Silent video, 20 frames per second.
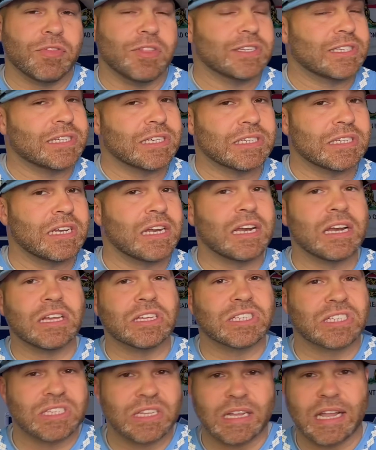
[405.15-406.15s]
This isn't any
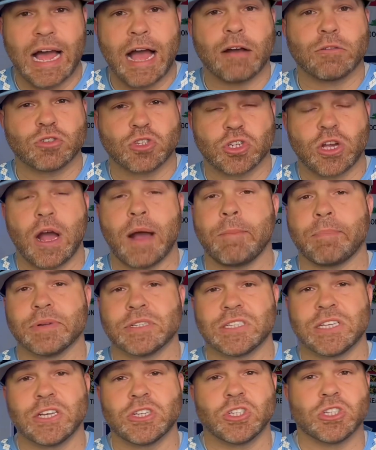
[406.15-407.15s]
slouch
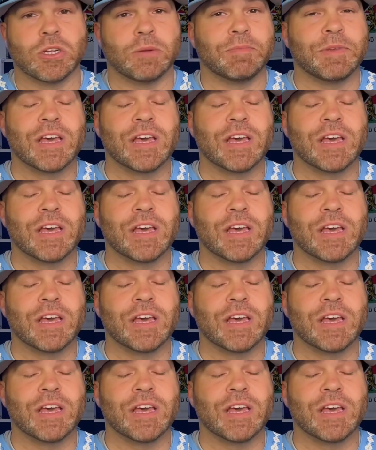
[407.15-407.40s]
competition.